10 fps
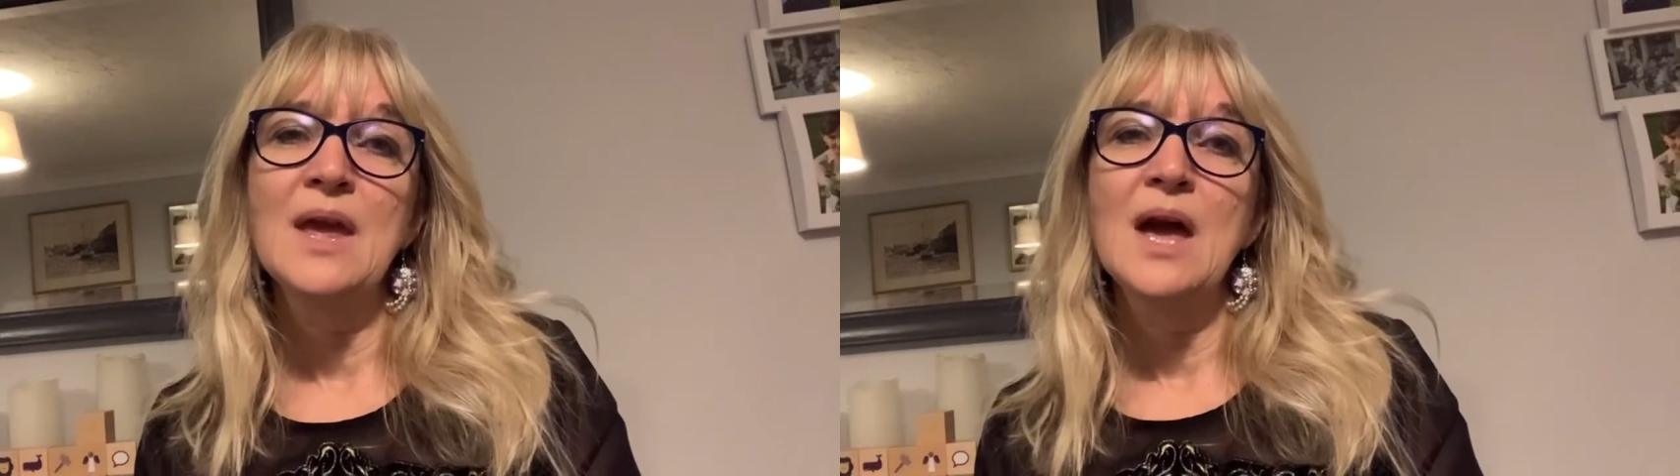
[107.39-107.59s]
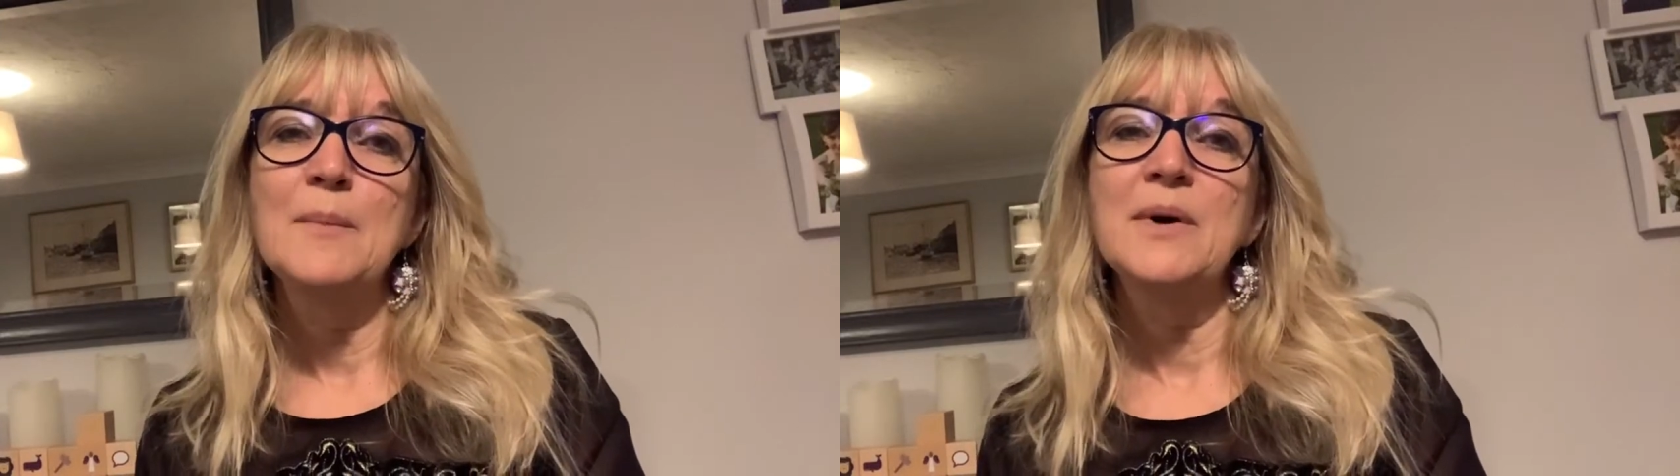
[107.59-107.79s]

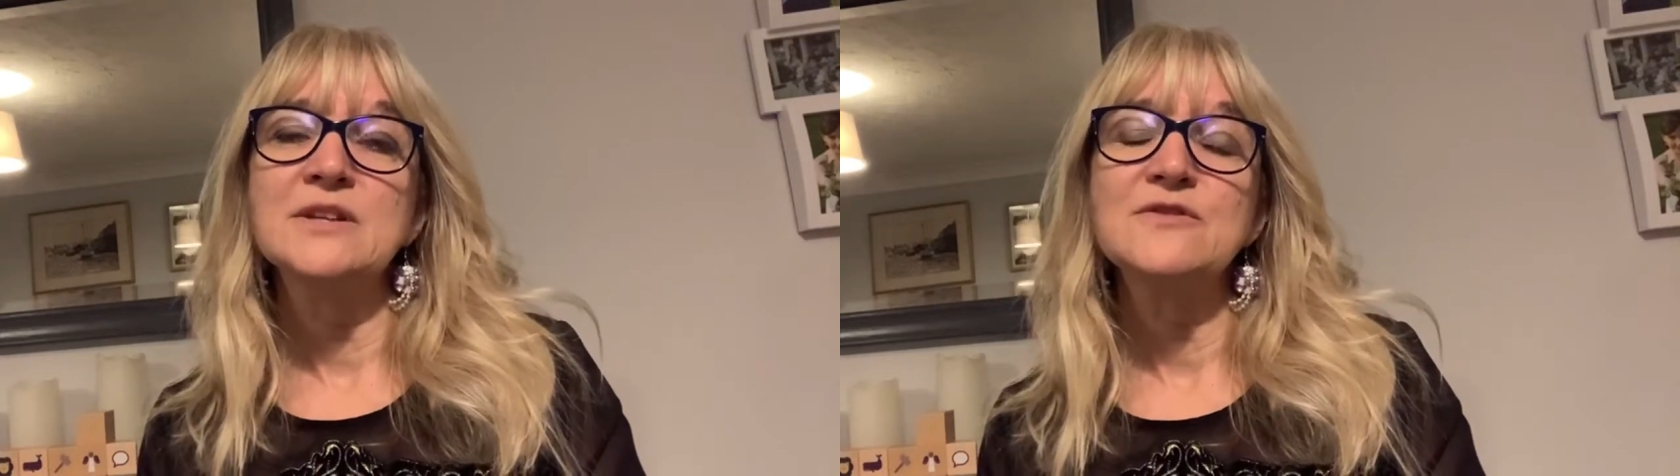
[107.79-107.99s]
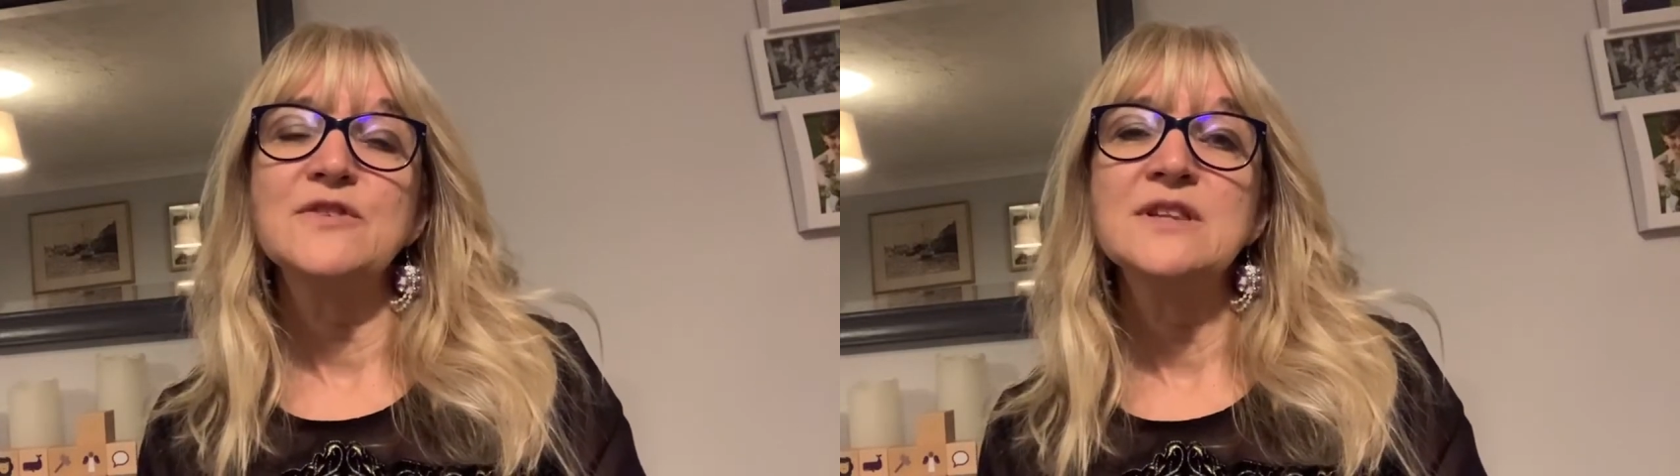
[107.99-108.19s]
But
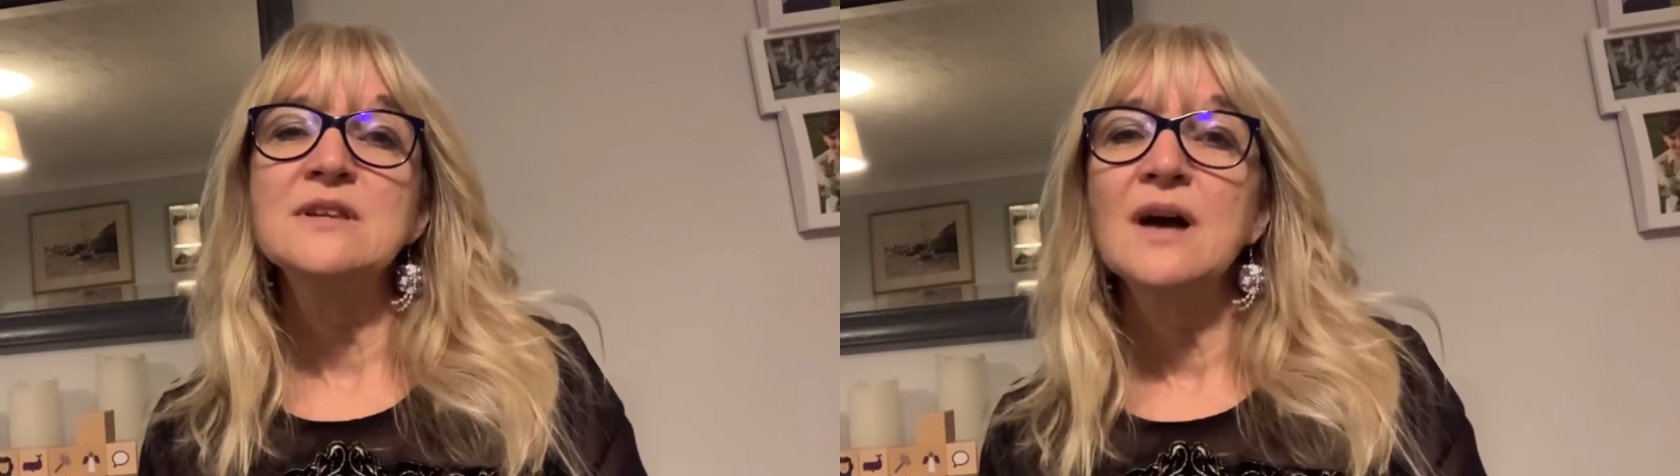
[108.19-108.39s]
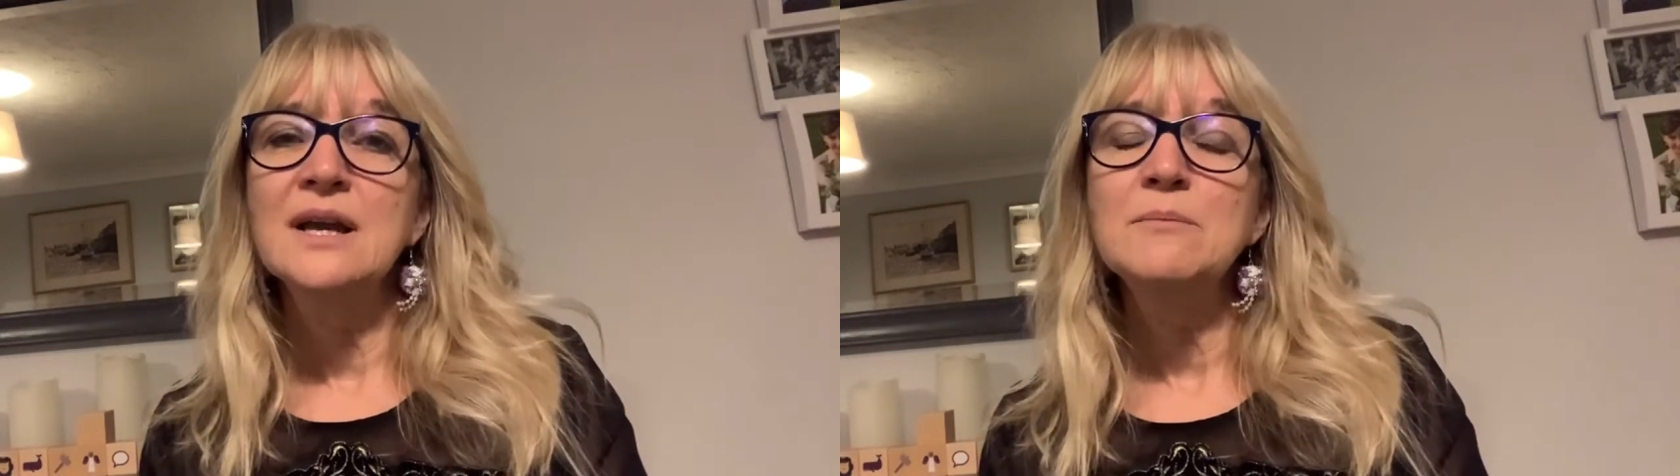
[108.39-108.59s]
for
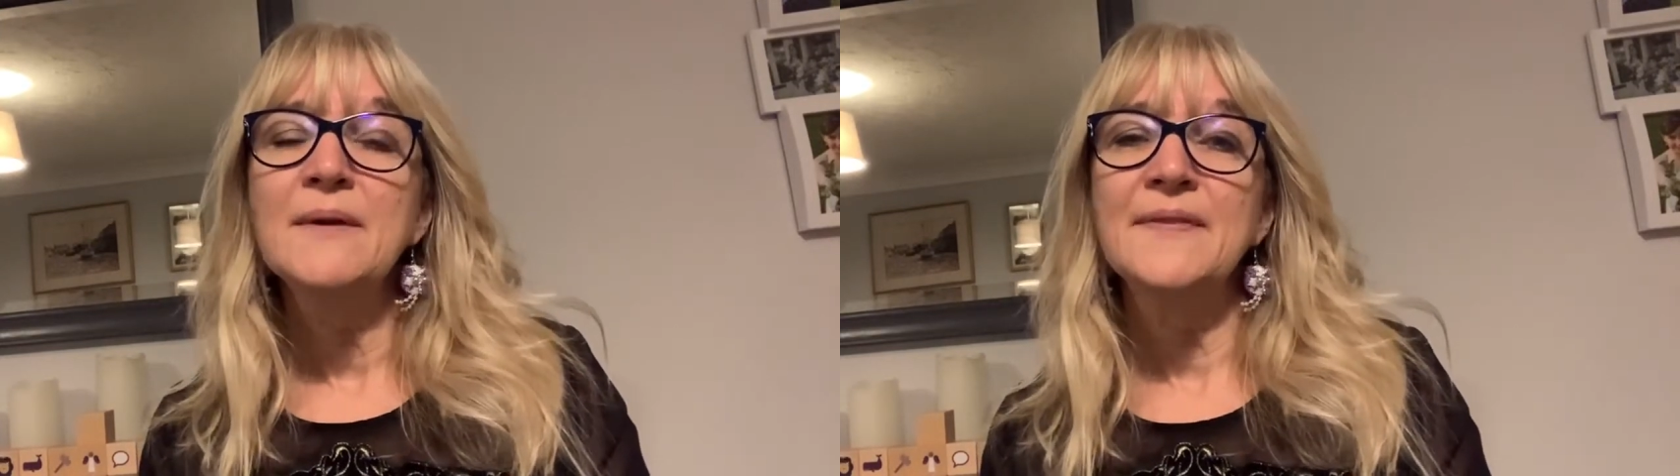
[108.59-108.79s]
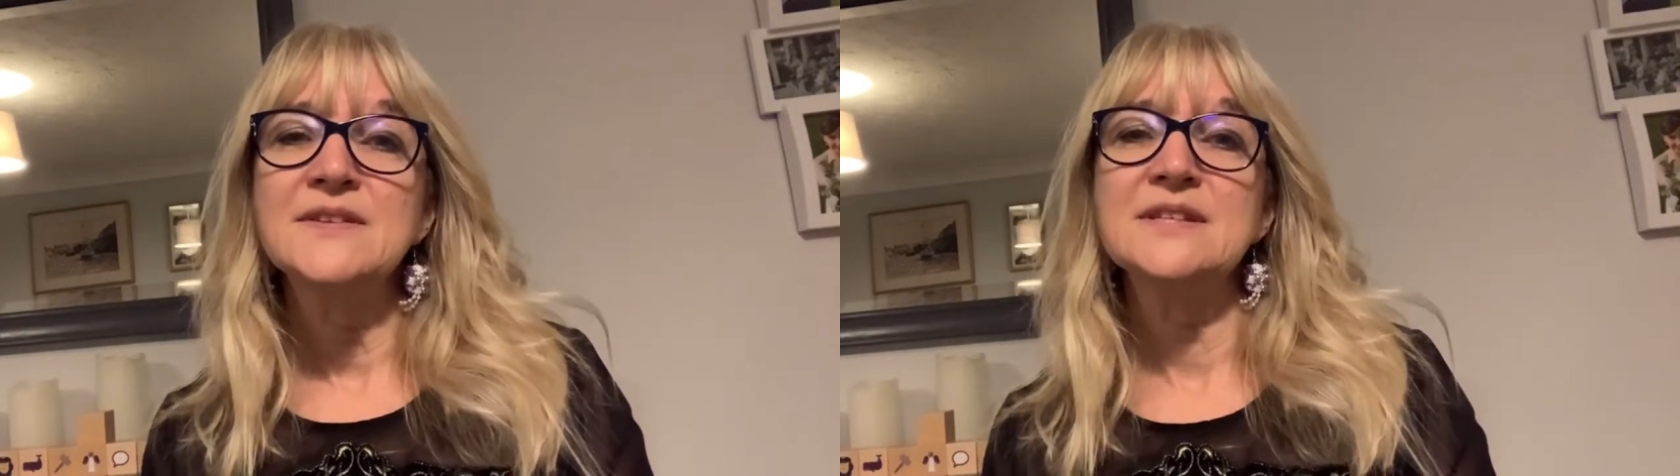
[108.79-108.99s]
9
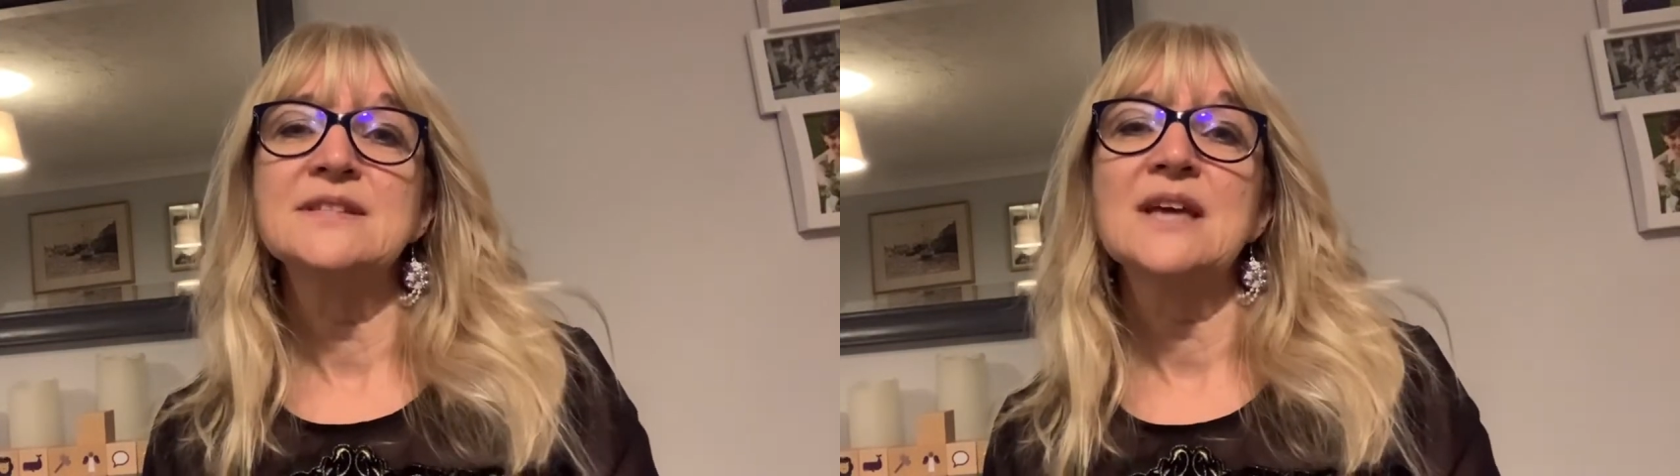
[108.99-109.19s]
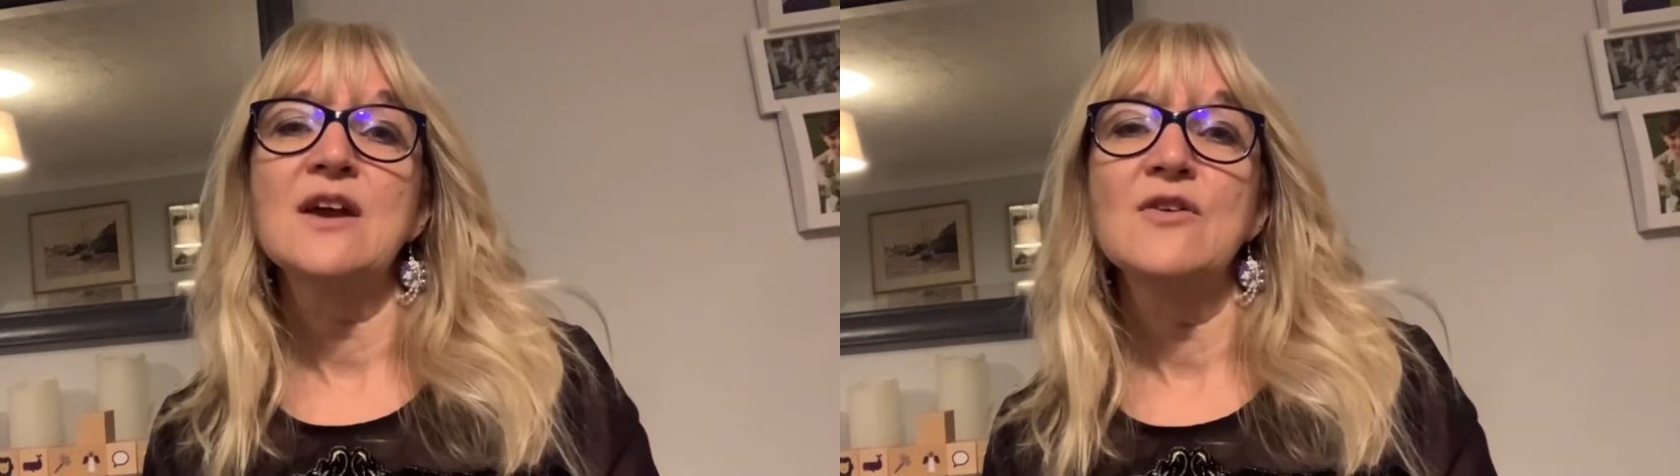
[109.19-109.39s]
months,
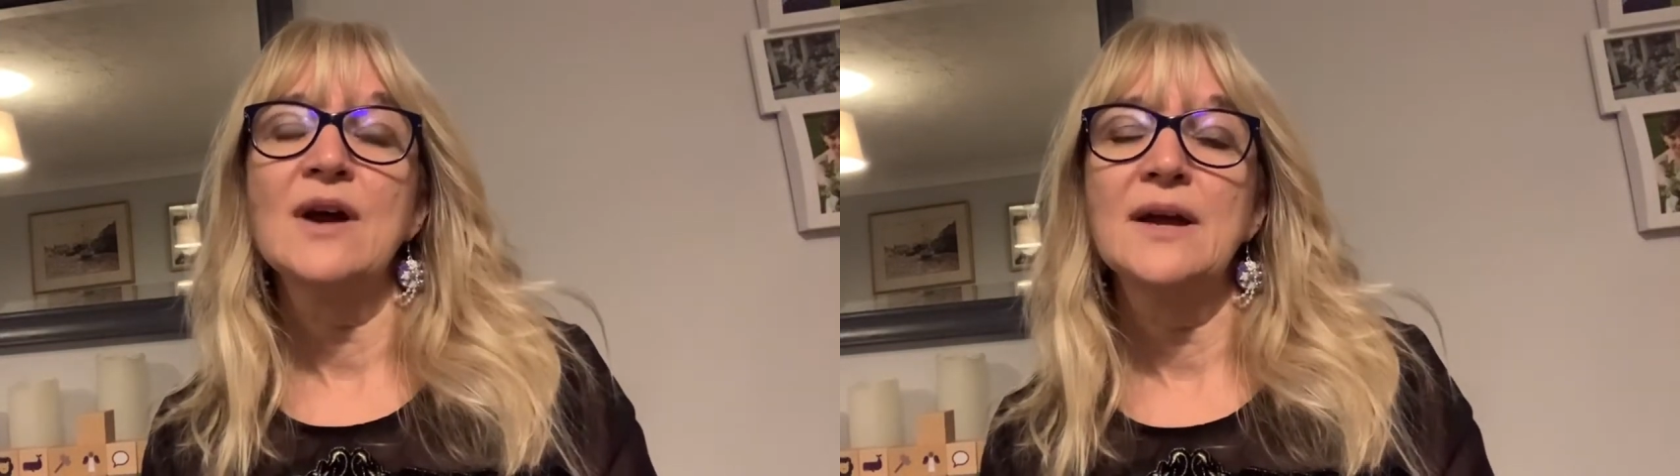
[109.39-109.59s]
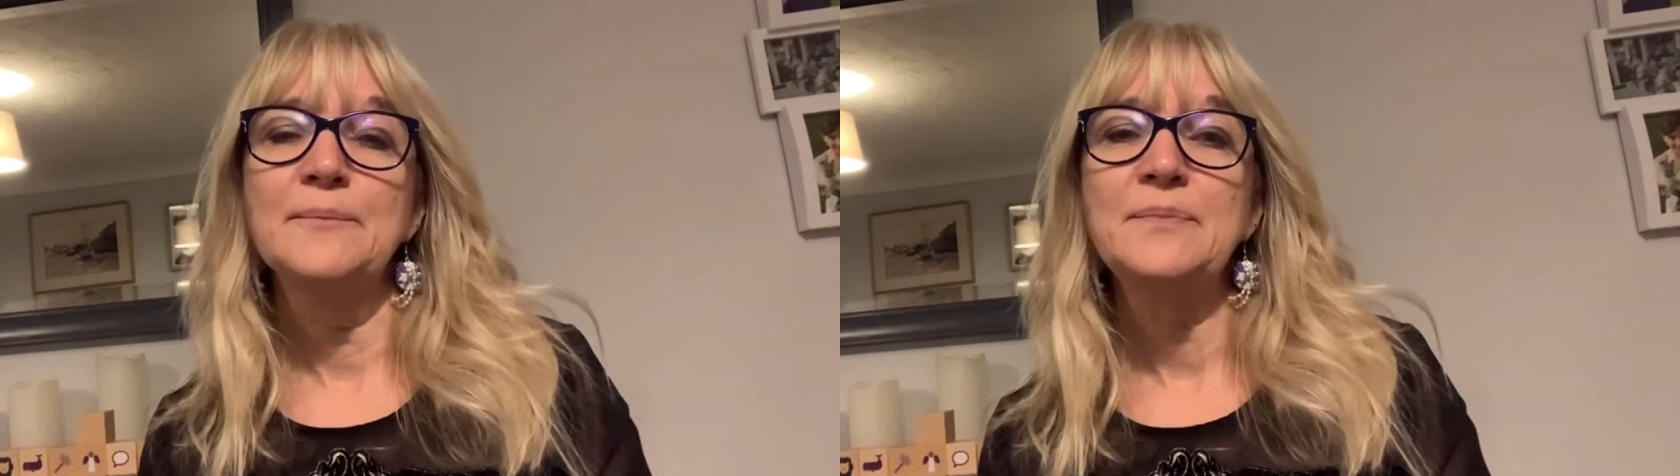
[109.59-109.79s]
Zechariah